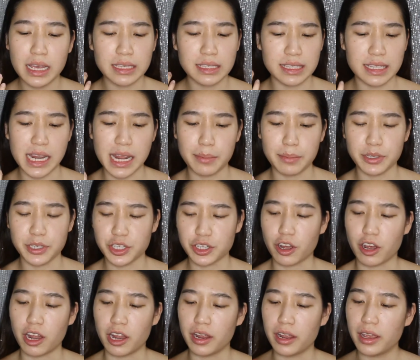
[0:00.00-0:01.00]

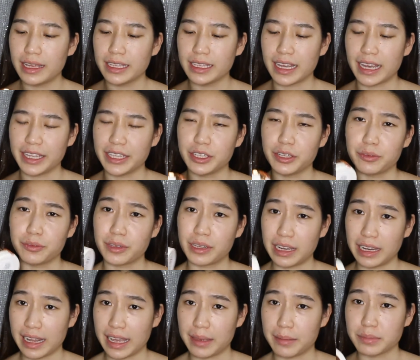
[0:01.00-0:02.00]
snapshot kind of
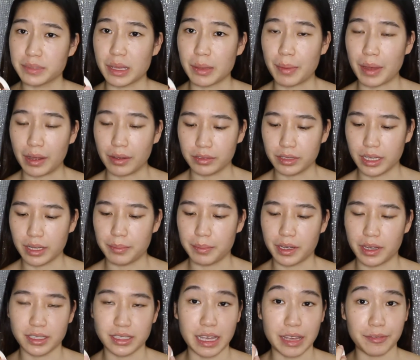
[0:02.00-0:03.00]
claims about it
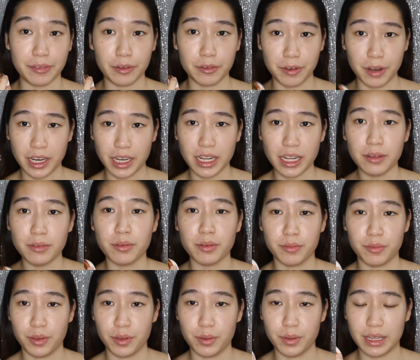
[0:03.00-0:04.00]
because I've already
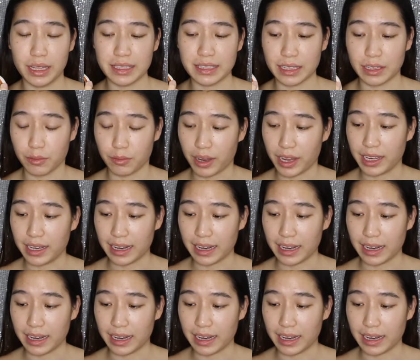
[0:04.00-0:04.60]
reviewed this in great